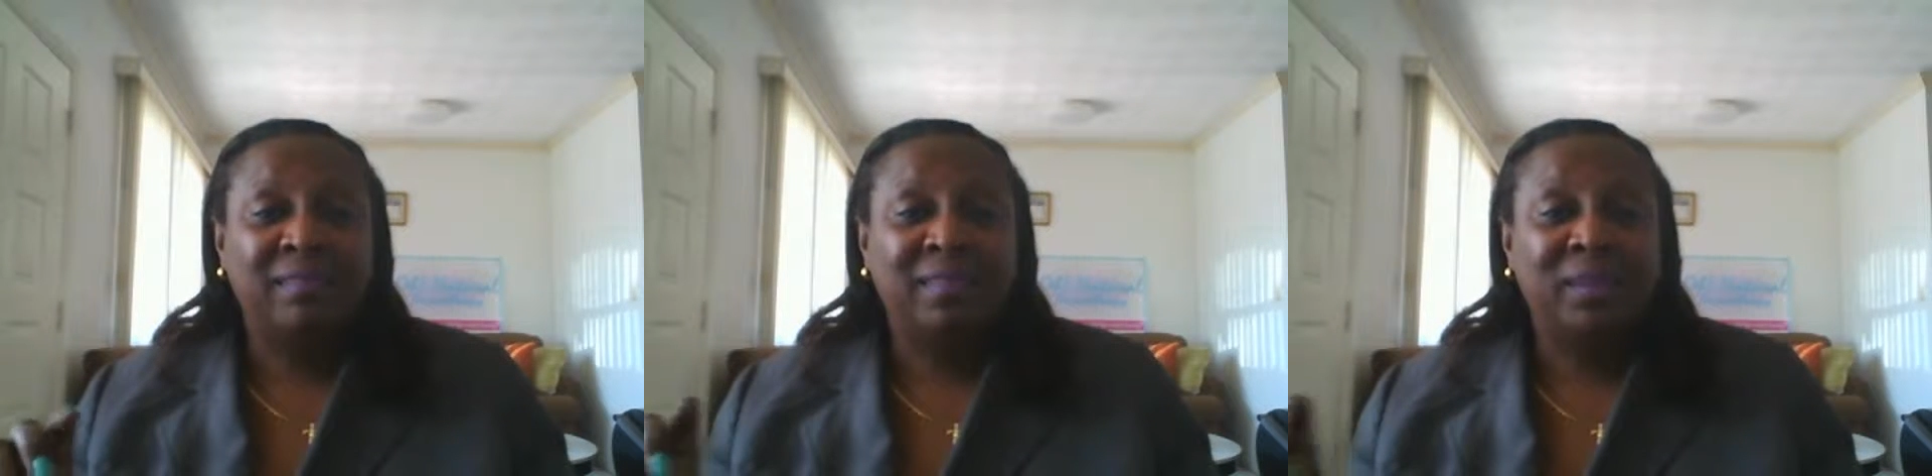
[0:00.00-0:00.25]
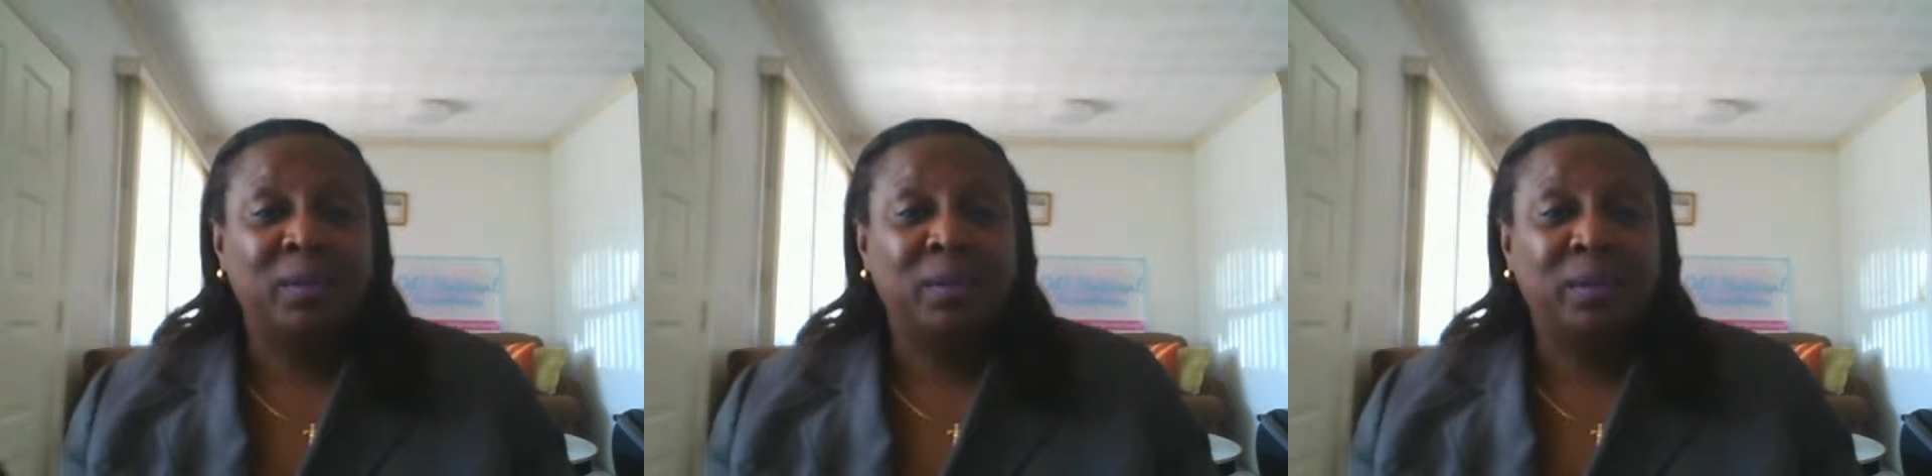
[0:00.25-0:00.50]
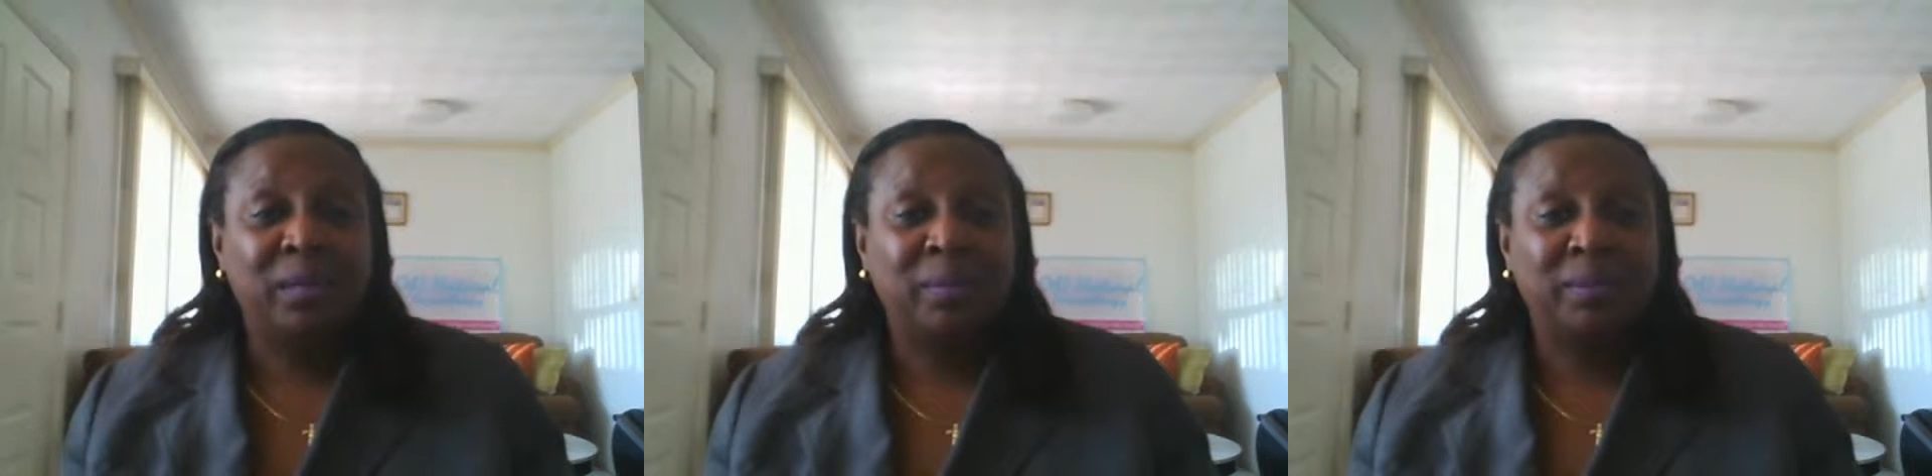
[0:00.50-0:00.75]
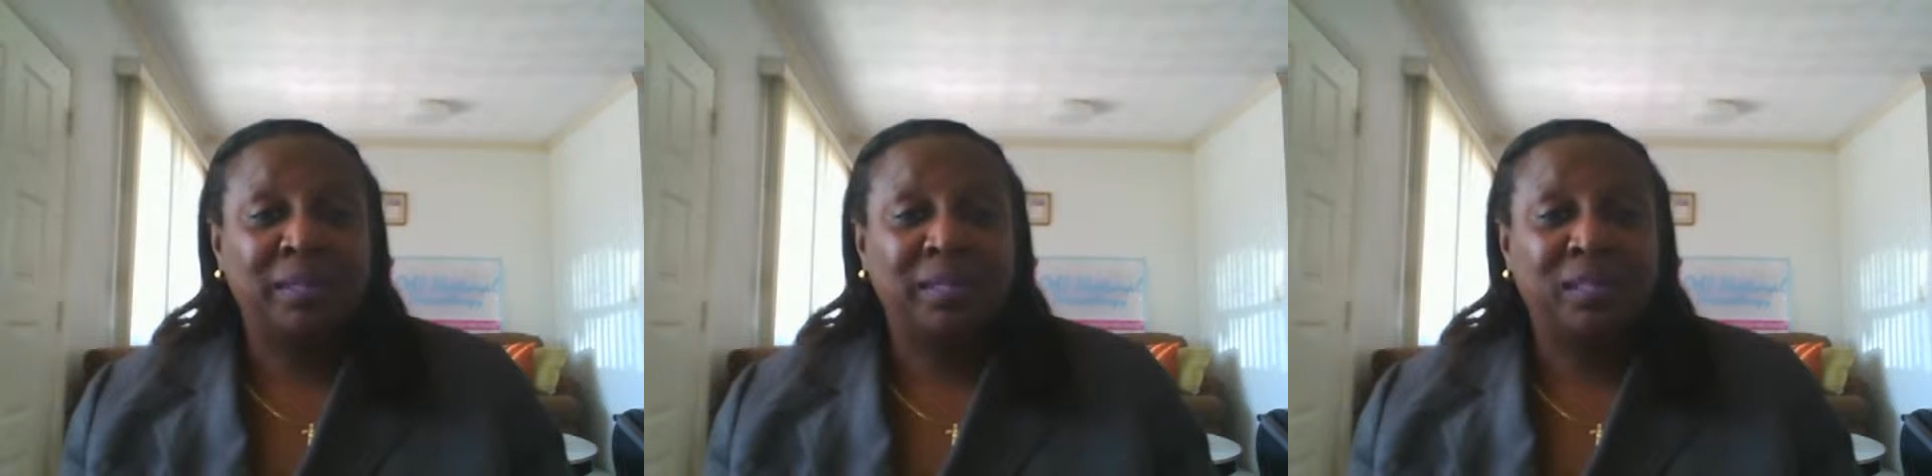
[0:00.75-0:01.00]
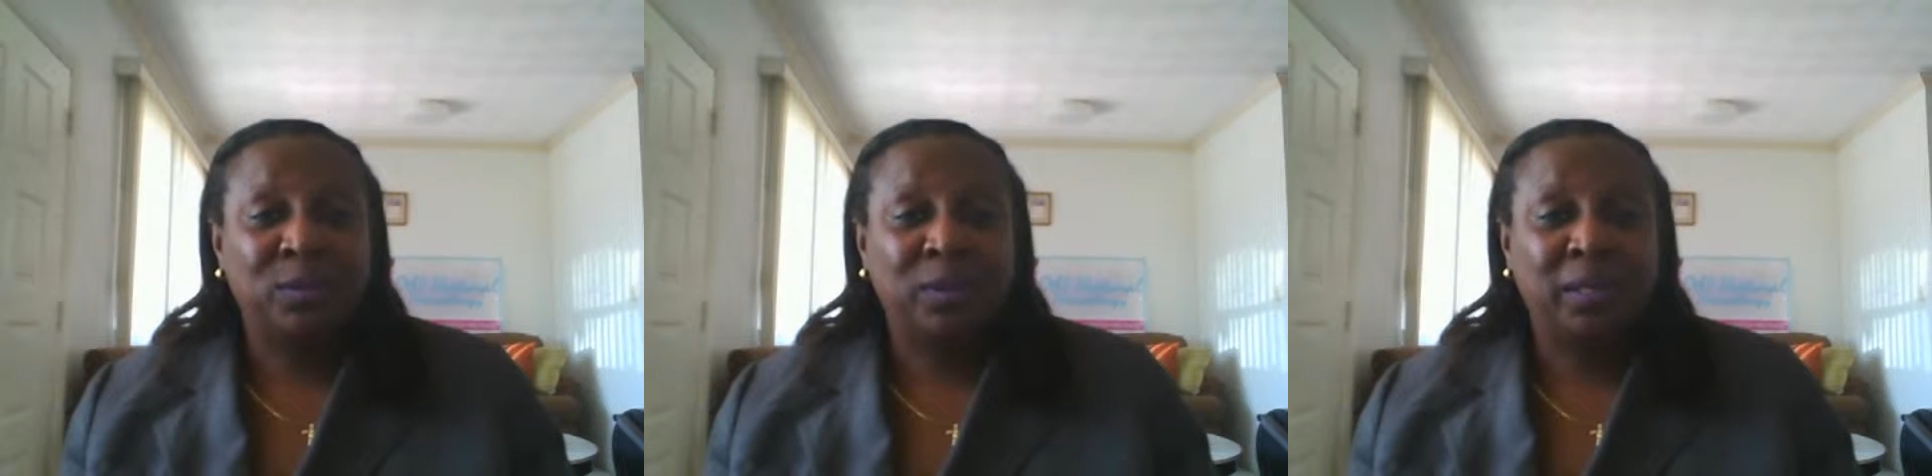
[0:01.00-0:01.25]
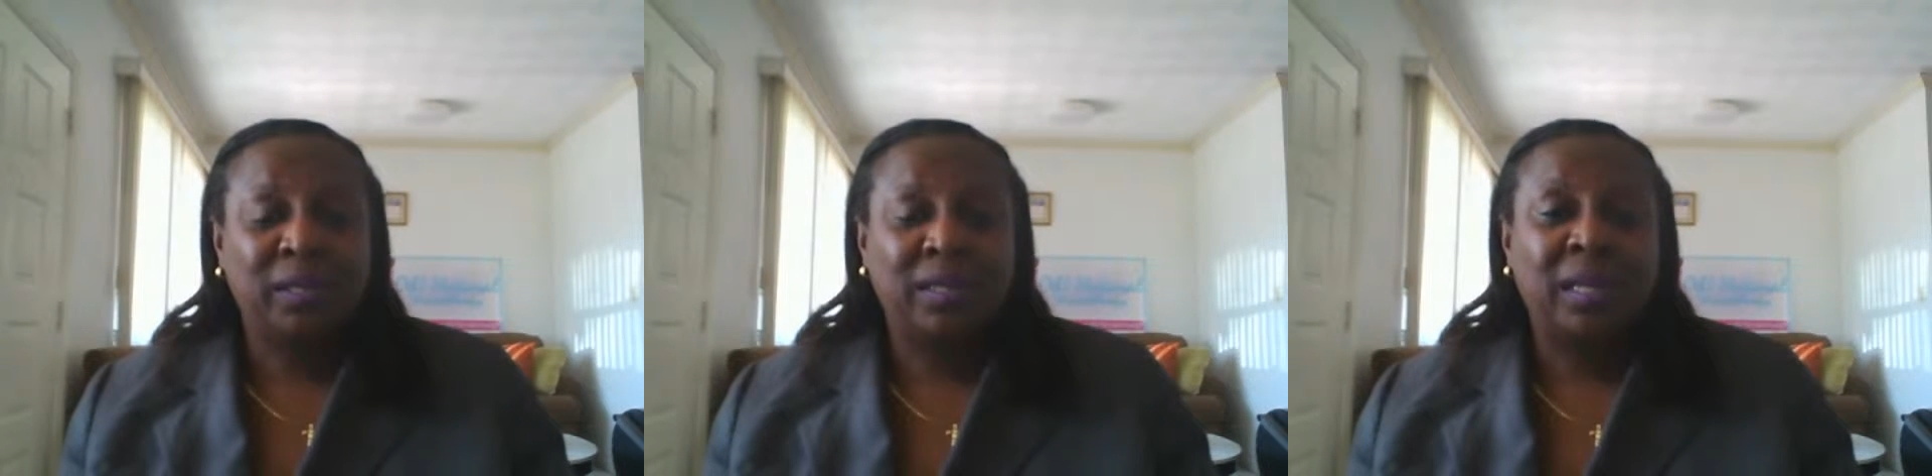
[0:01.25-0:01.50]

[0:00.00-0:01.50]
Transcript: the eucalyptus tree.